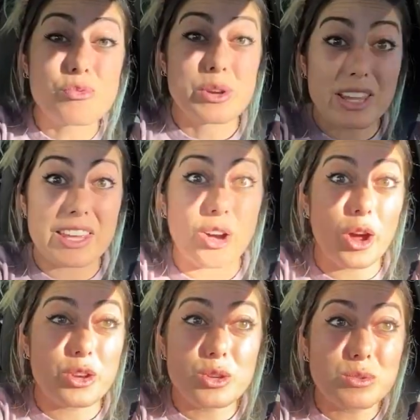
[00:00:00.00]
really
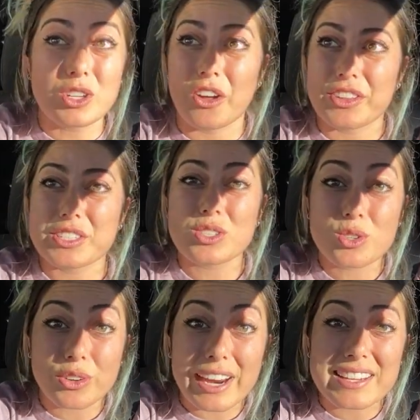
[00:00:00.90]
got nuked on. This is
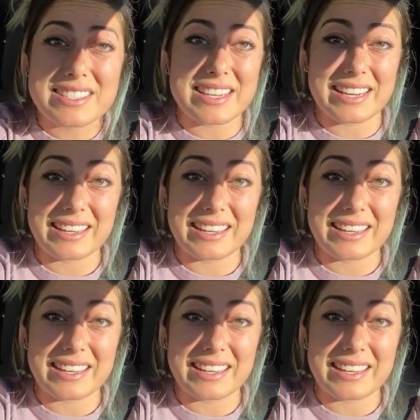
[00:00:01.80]
crazy.